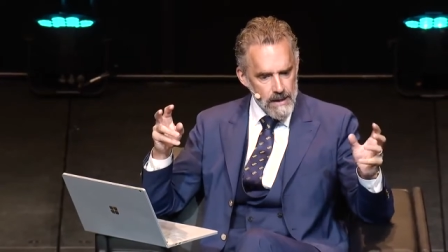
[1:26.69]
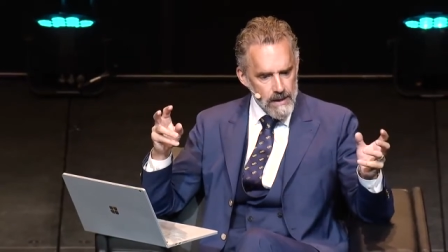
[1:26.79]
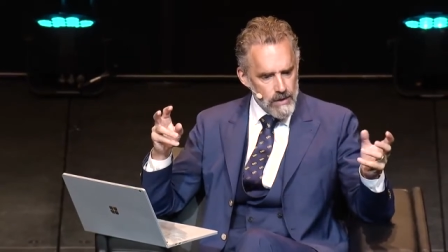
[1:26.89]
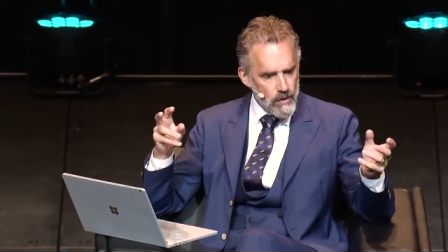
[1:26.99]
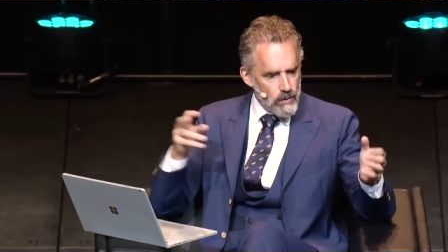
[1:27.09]

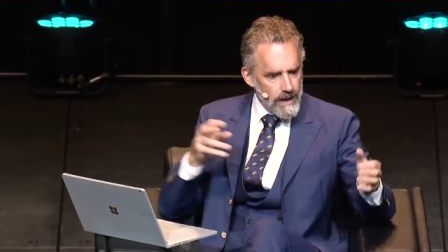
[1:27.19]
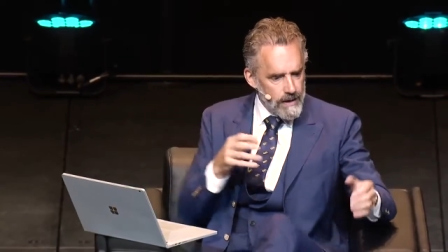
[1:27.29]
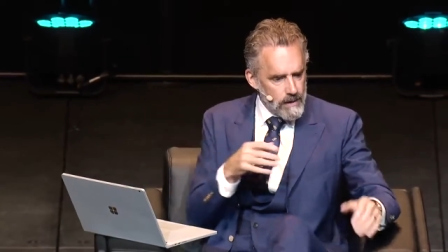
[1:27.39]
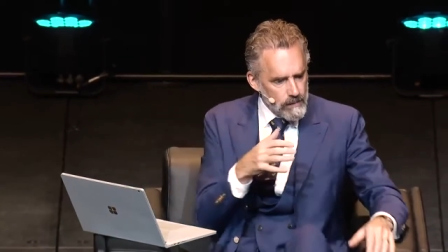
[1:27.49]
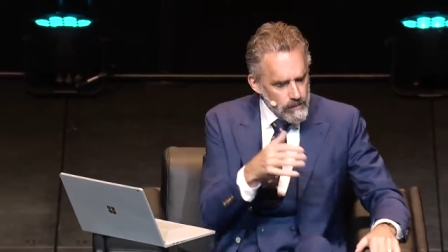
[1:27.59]
You know,
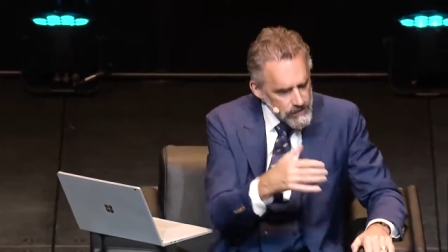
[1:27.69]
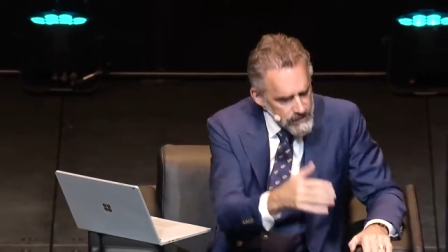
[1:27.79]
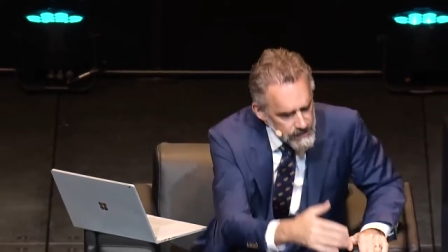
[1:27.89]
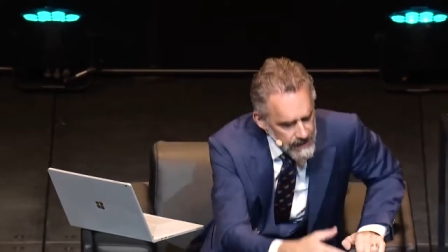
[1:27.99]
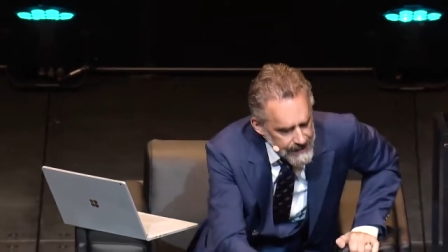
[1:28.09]
like there's
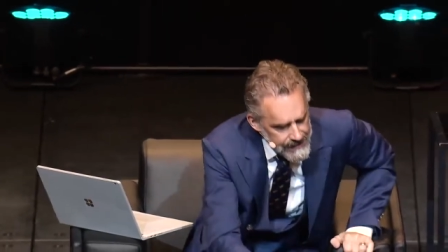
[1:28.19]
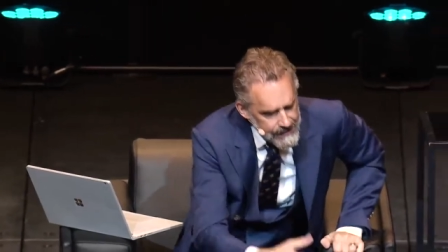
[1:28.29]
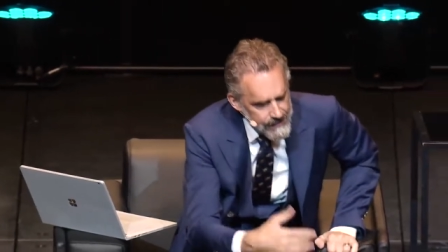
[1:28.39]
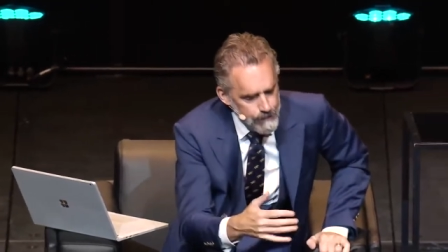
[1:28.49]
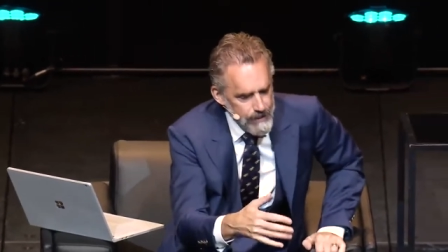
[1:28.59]
this
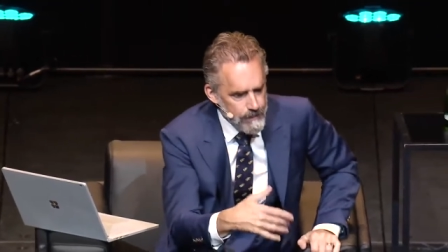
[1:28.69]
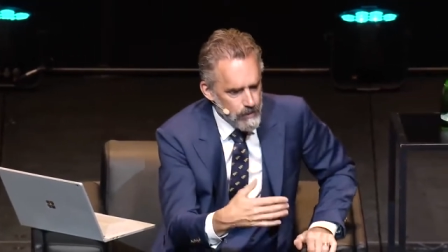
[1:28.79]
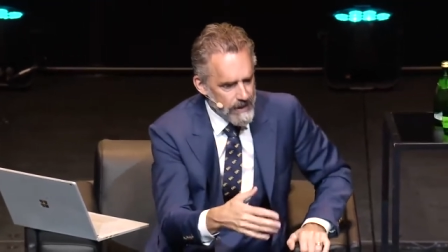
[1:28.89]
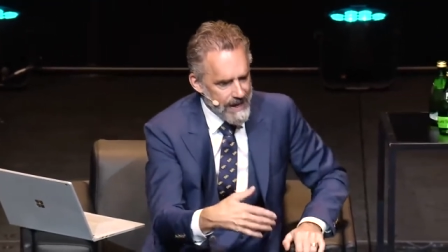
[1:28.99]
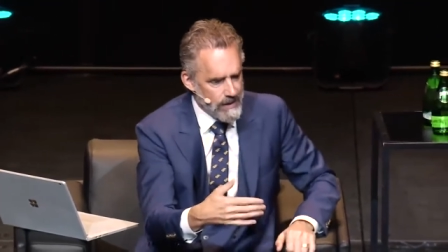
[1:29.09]
idea that
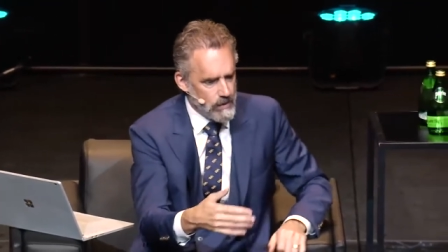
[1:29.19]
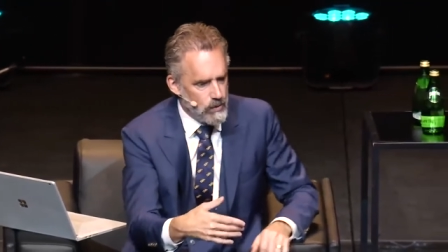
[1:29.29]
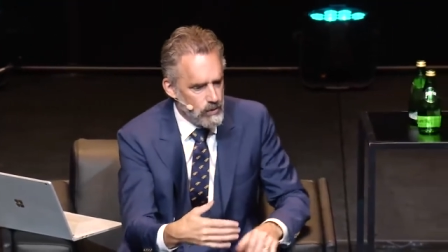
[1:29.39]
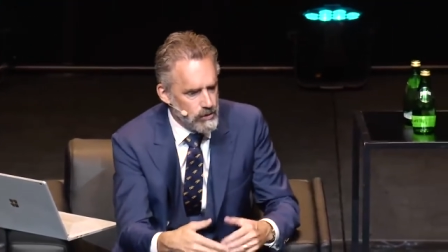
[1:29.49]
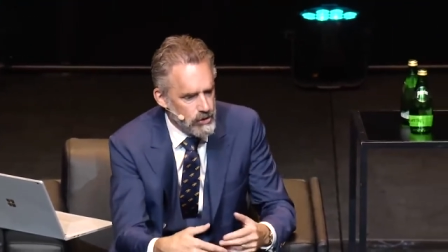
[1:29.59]
people can't
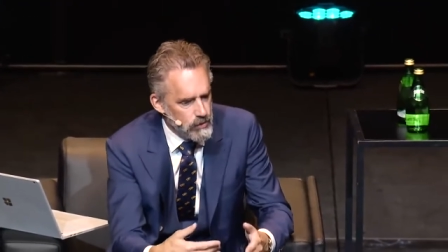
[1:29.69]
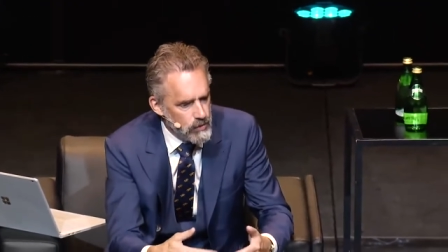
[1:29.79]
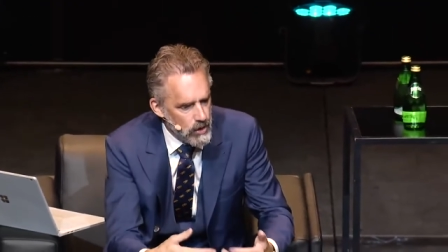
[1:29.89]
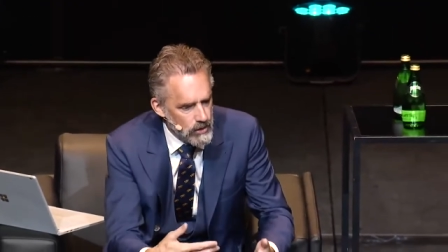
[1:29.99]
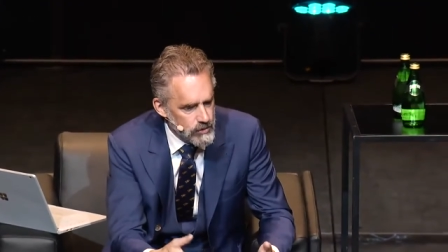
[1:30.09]
hold two
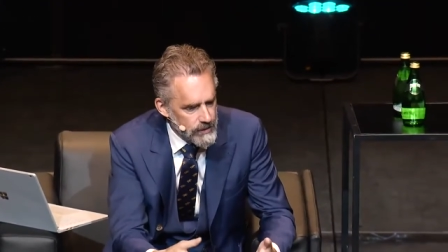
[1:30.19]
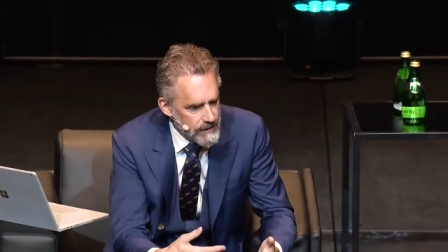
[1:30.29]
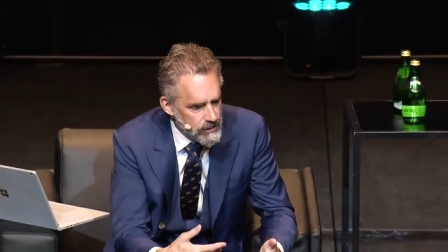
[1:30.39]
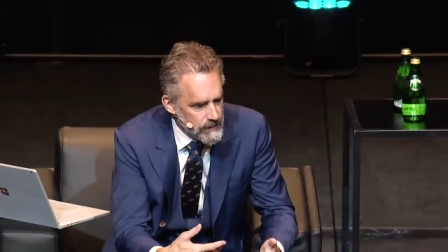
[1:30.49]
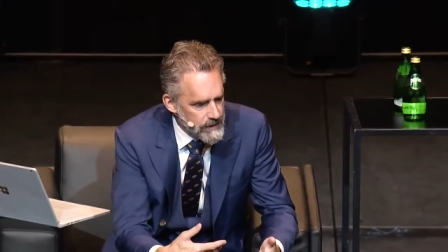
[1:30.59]

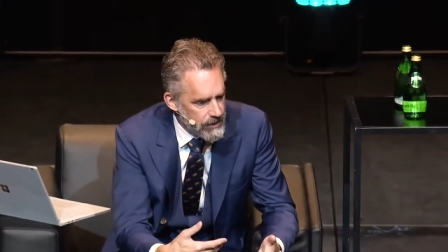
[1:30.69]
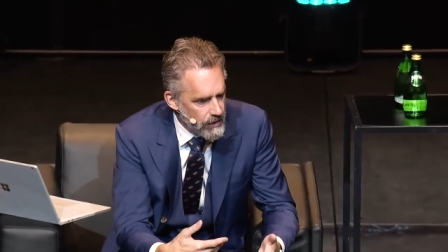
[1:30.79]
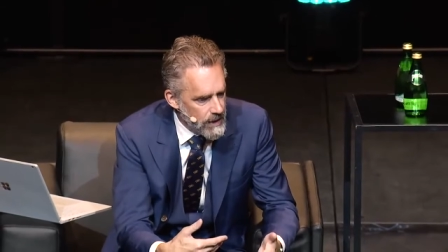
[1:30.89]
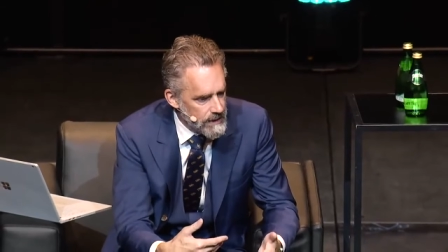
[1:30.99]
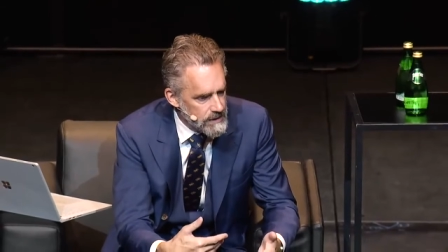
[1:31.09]
contradictory
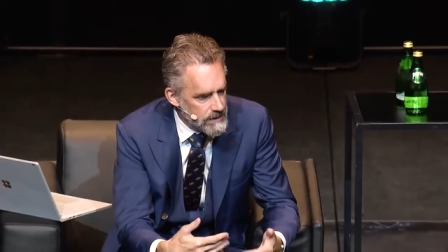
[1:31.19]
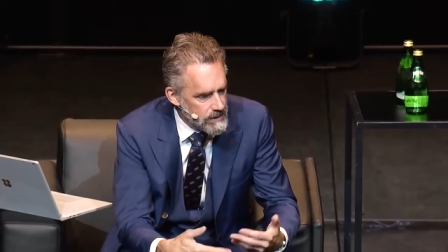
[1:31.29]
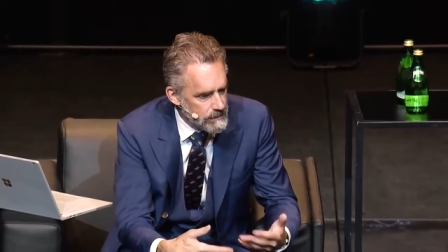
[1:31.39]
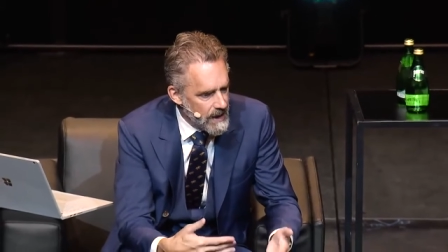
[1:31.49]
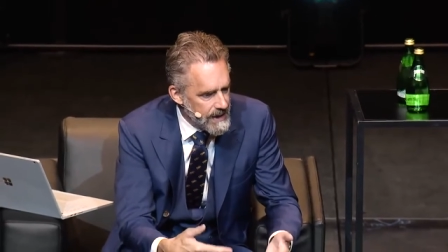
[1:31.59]
thoughts in
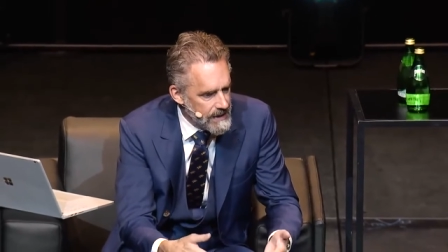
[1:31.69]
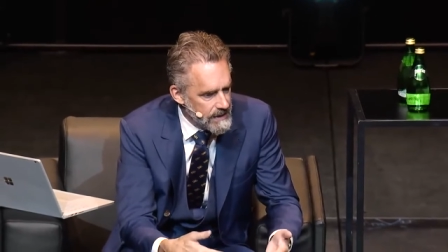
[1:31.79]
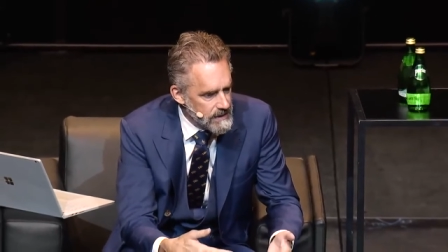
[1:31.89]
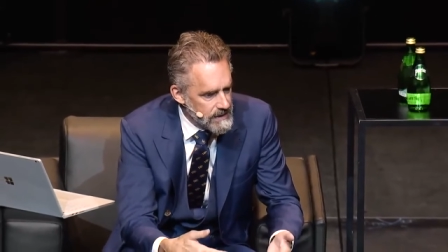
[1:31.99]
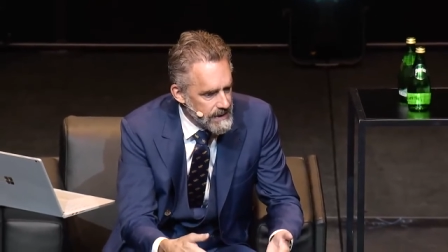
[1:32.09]
their mind
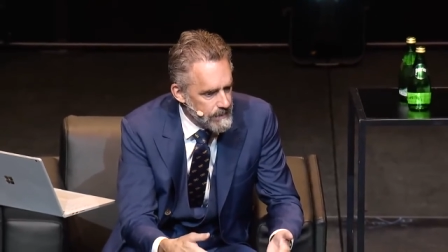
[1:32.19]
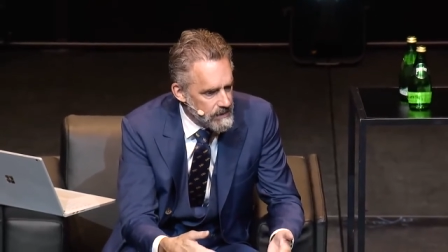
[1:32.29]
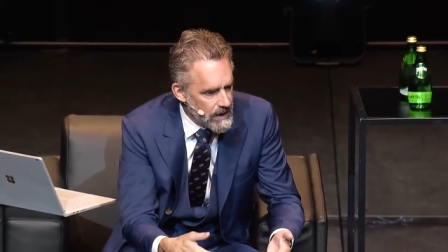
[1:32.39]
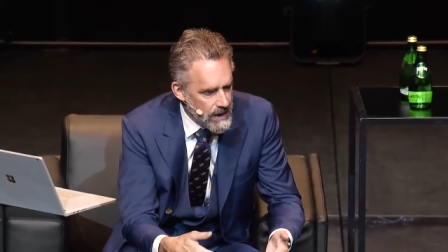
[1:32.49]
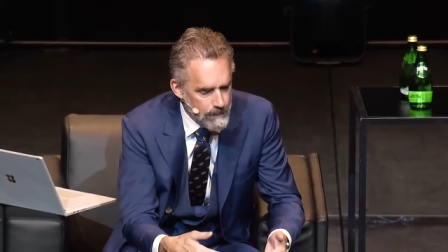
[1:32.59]
at the
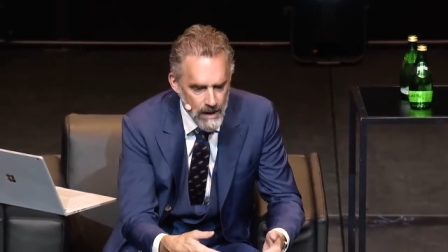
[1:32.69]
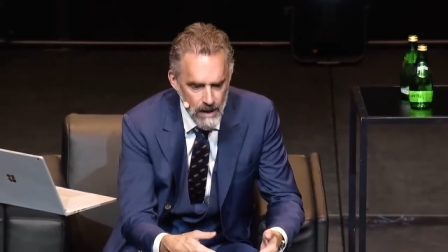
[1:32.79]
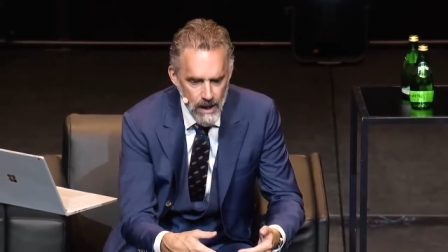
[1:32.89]
same time.